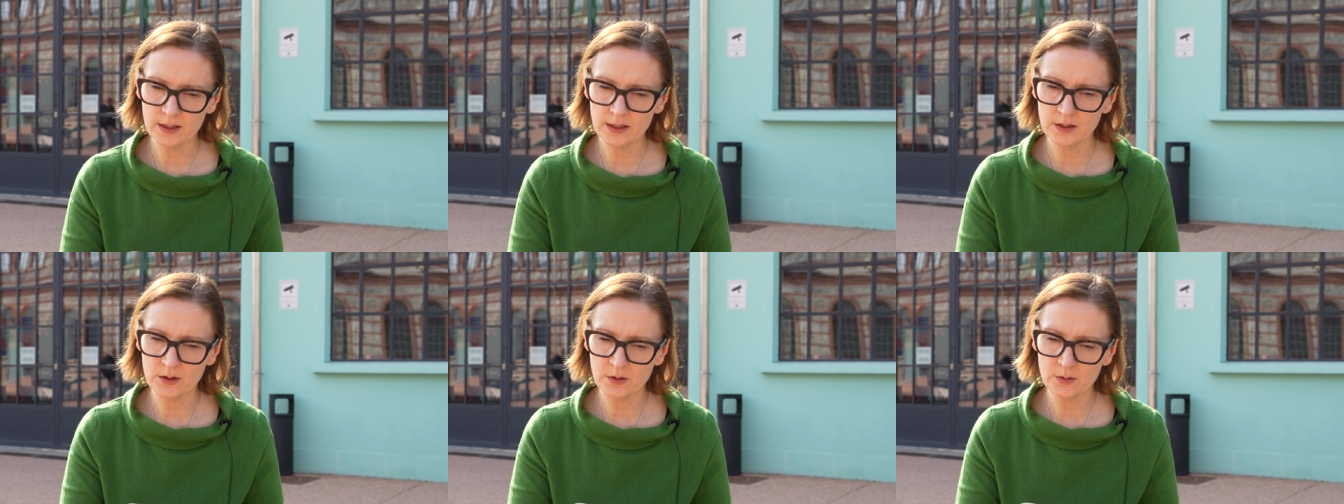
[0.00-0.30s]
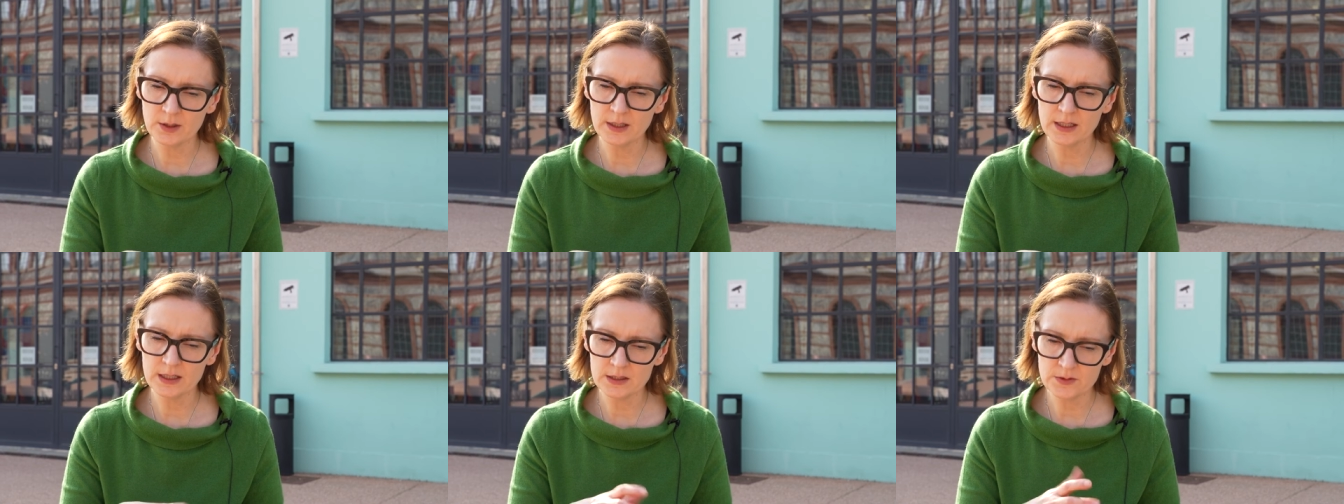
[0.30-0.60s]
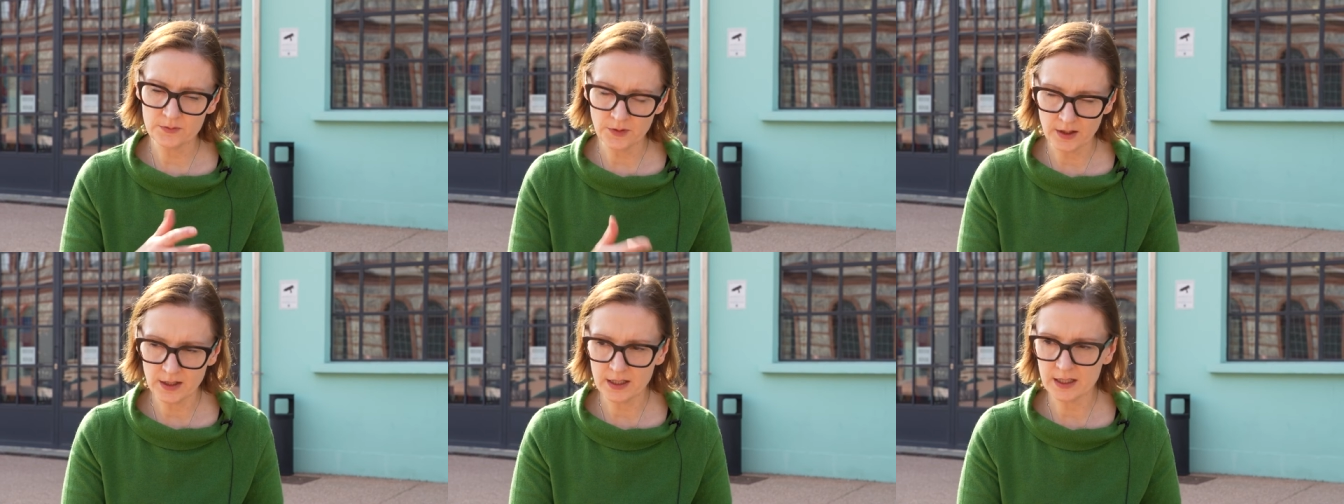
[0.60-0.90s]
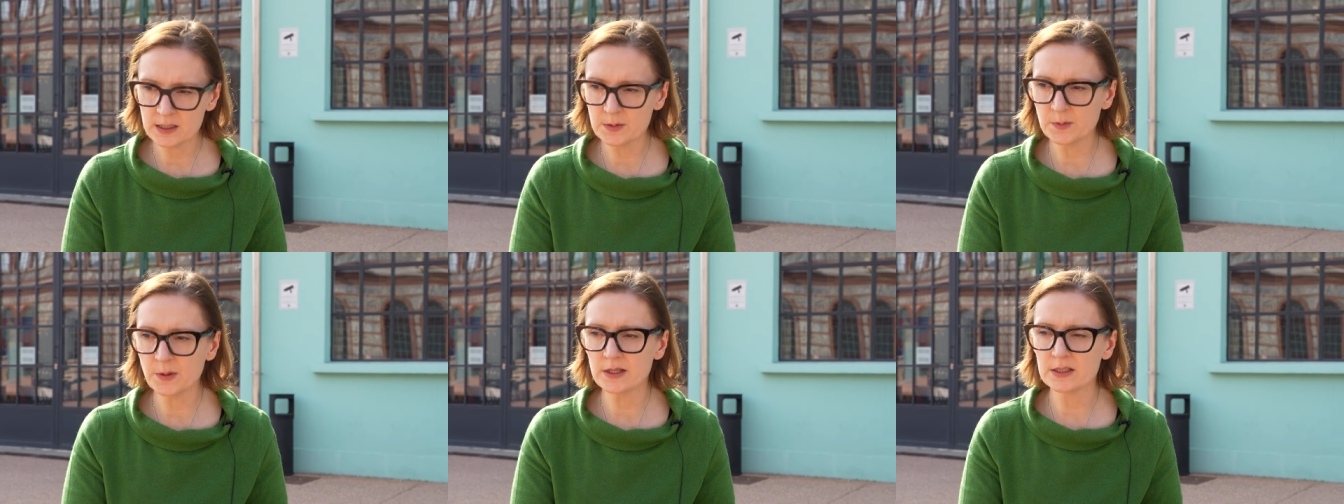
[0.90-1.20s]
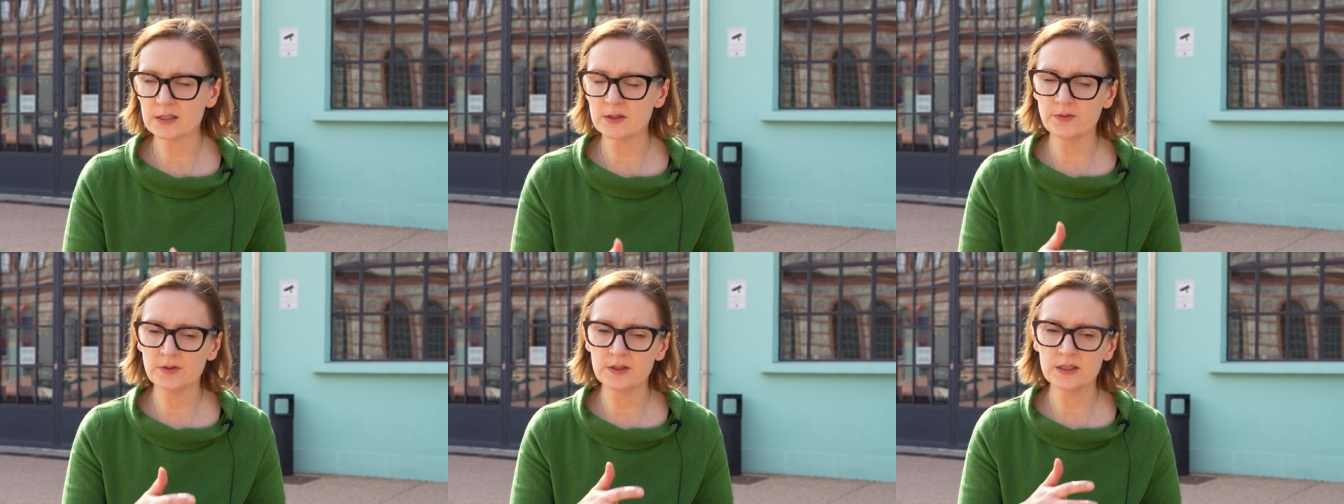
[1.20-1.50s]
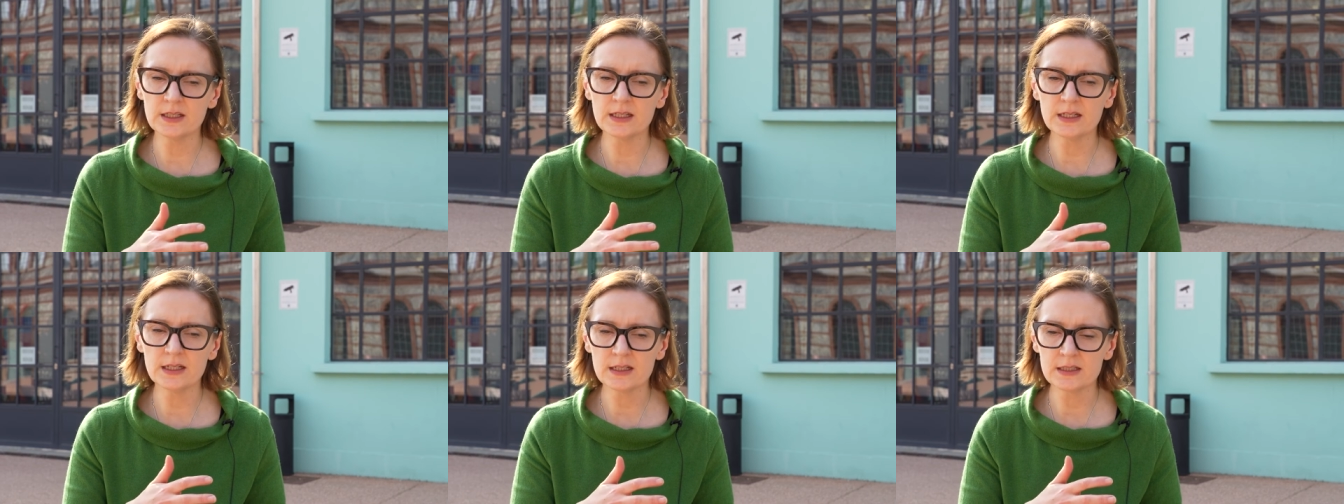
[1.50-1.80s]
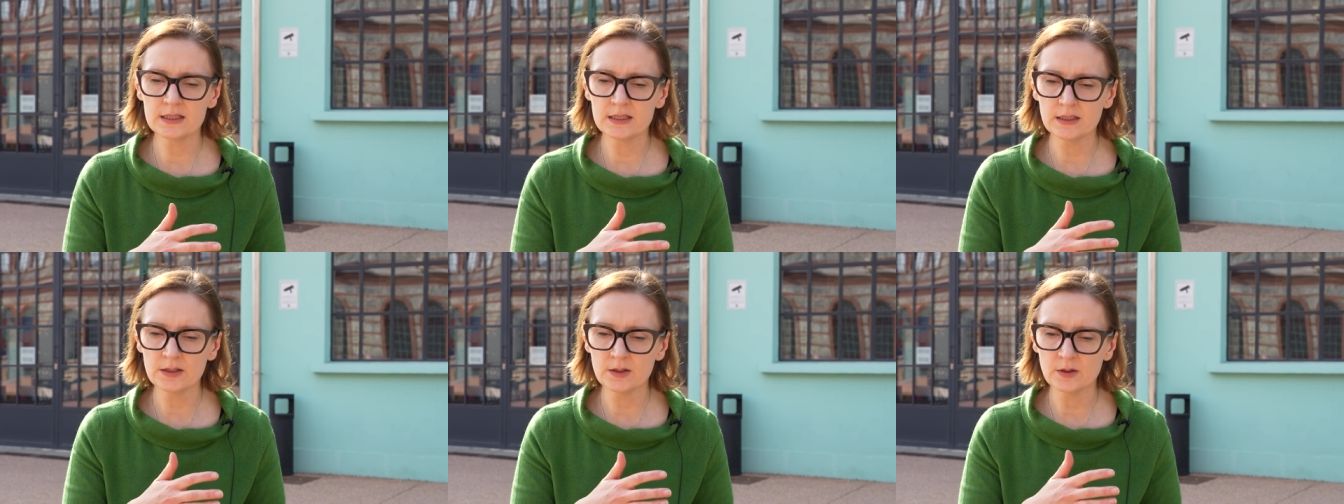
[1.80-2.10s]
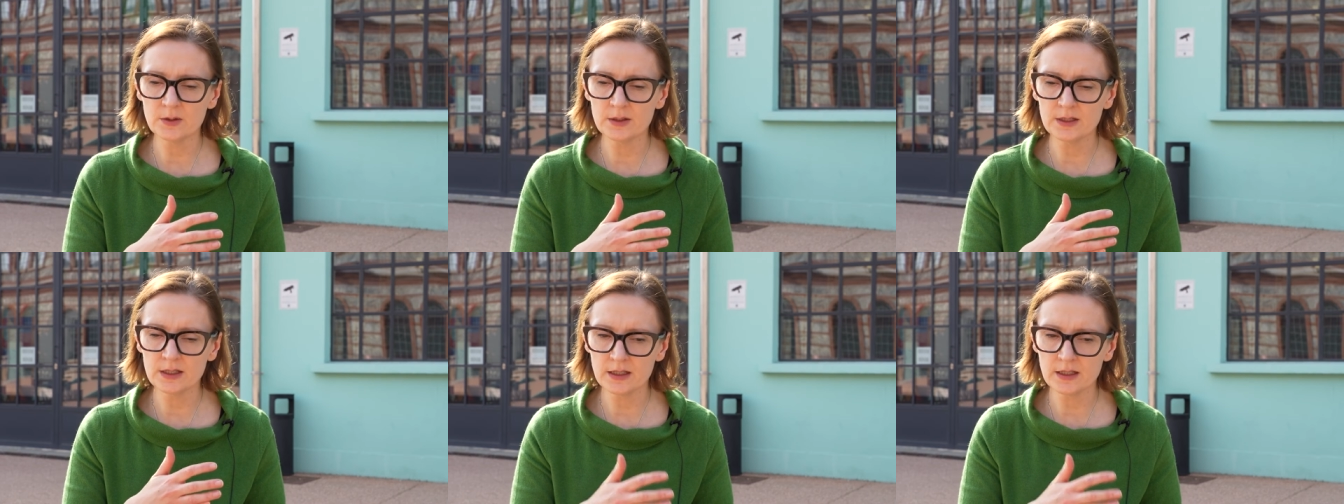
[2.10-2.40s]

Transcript: you know, it is very expressive and it is, you know,